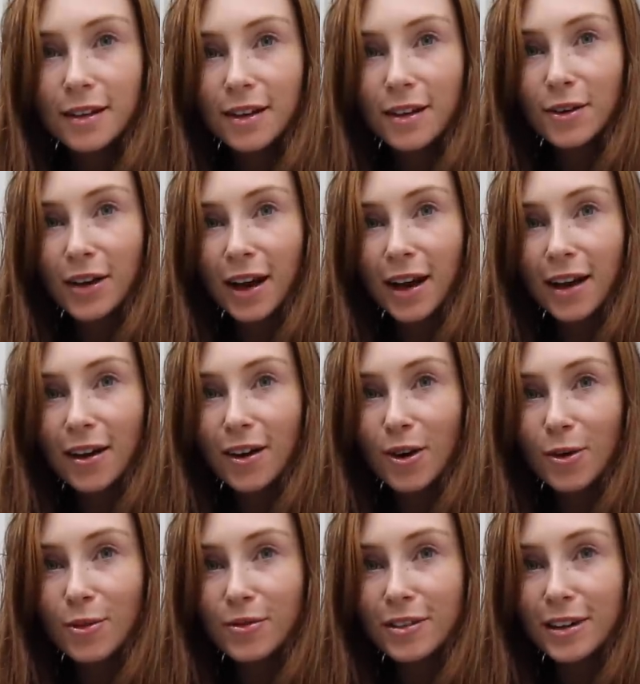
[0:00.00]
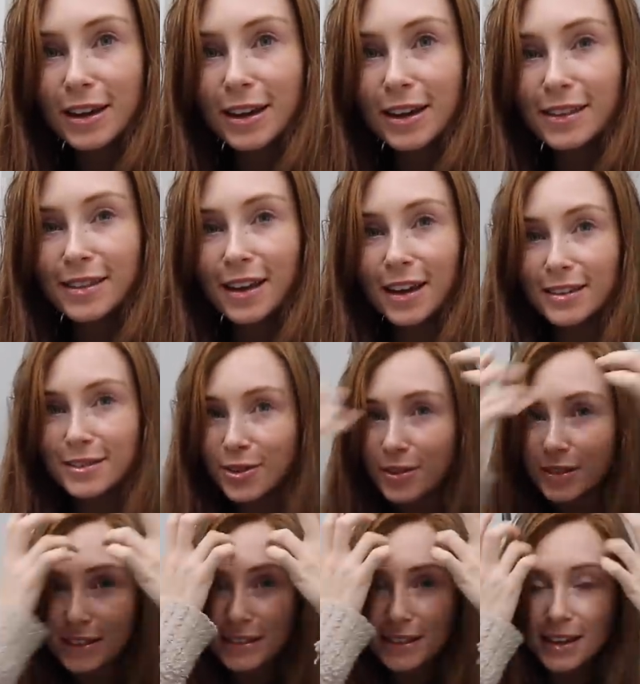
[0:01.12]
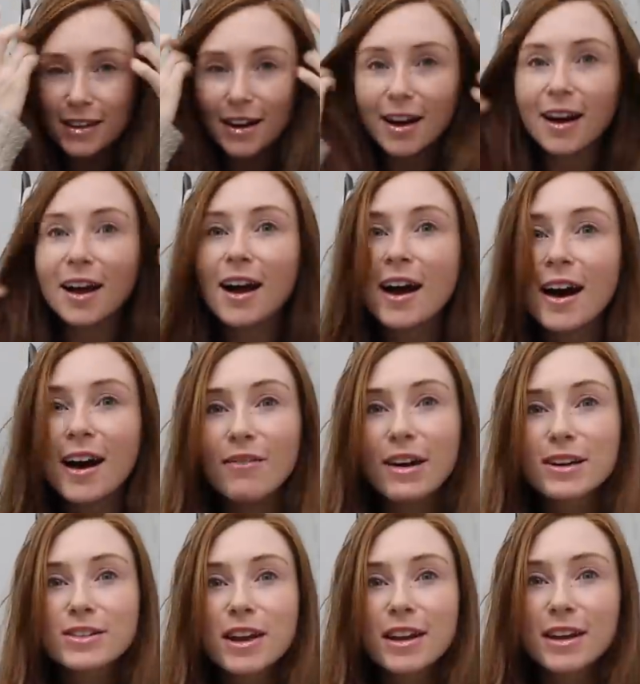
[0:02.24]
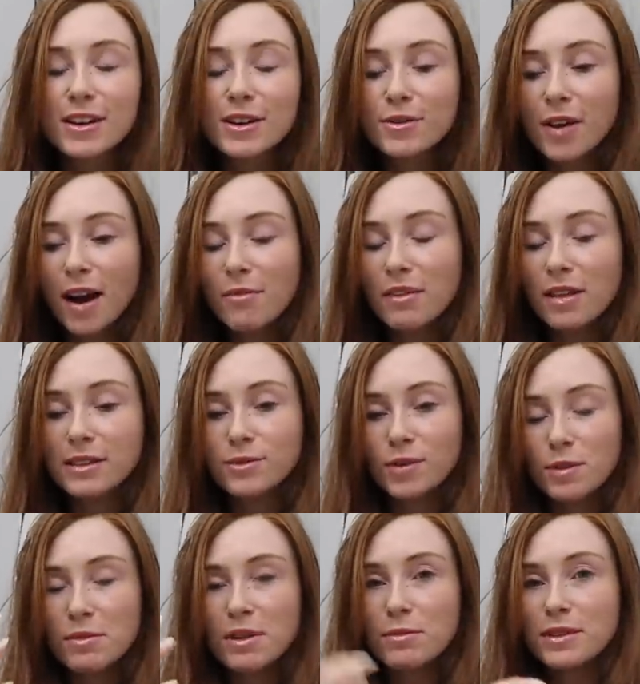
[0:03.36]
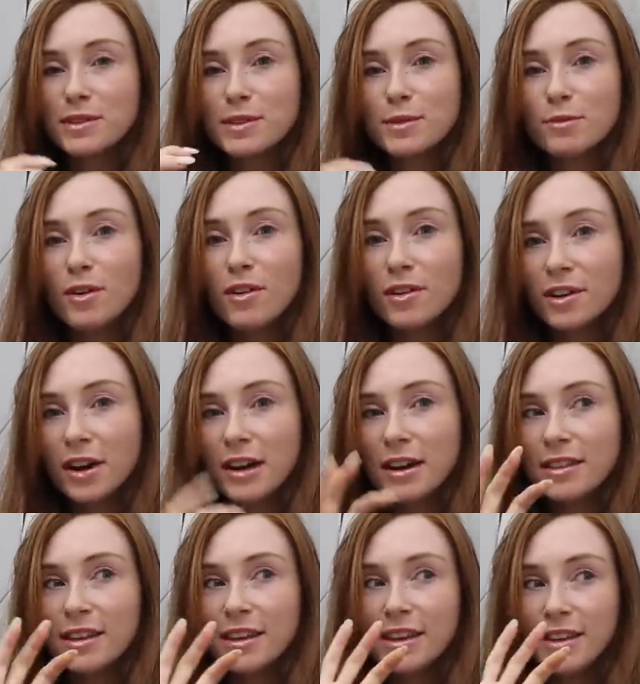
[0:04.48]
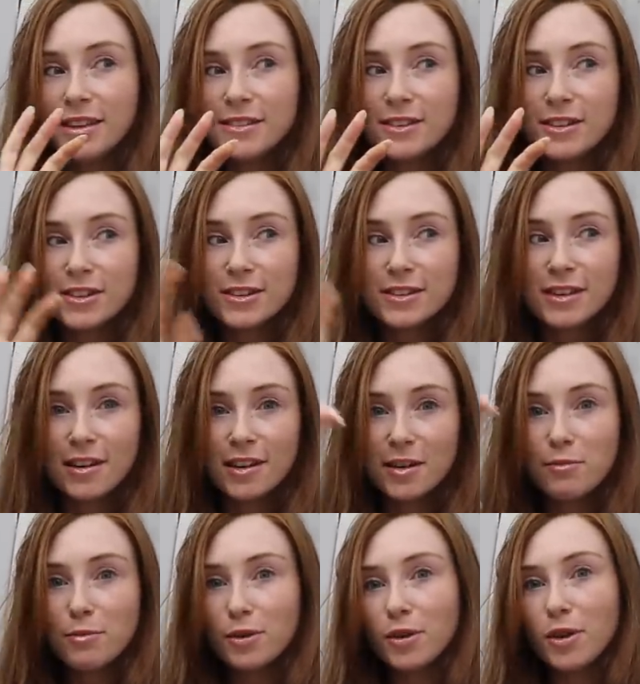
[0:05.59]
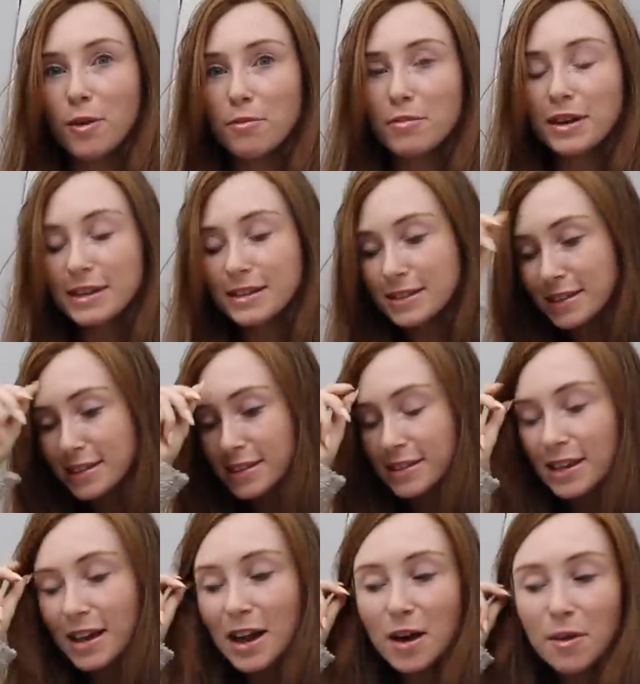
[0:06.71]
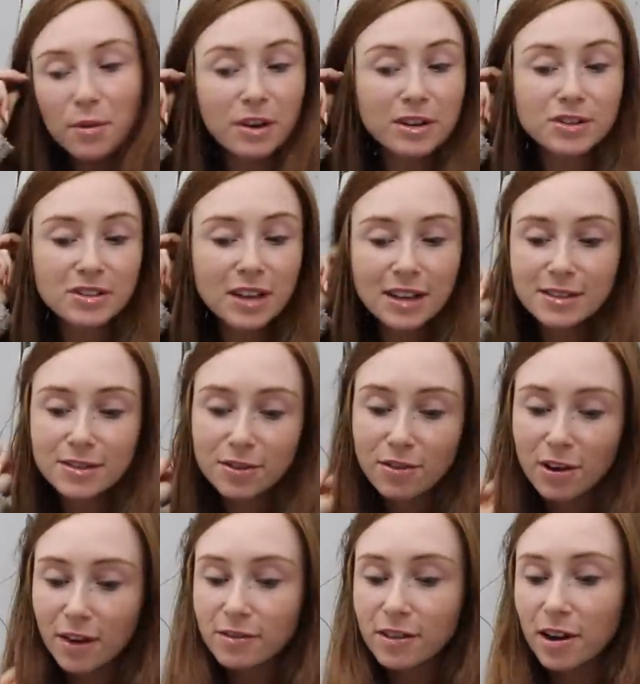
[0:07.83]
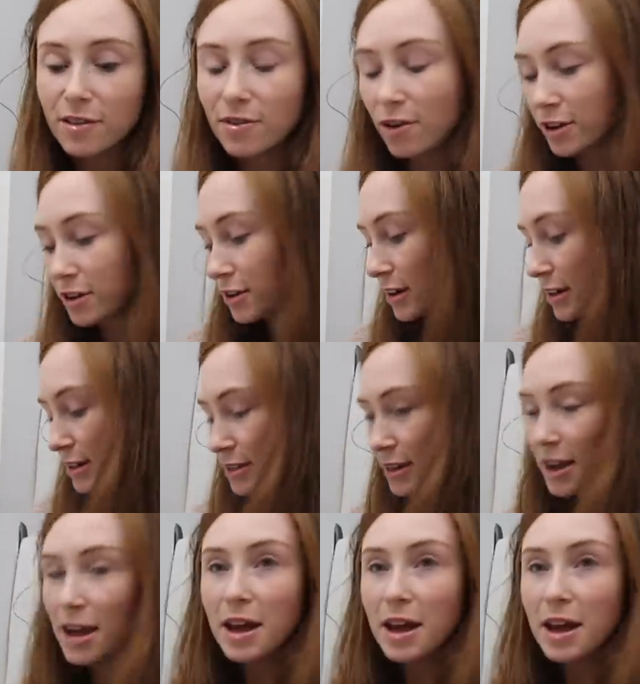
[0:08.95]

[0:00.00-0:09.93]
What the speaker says: Okay, hopefully that is gonna stay there. I'm actually getting a new camera that's gonna be a bit smaller and I think easier to like put up places, but it just hasn't arrived yet. I've ordered it.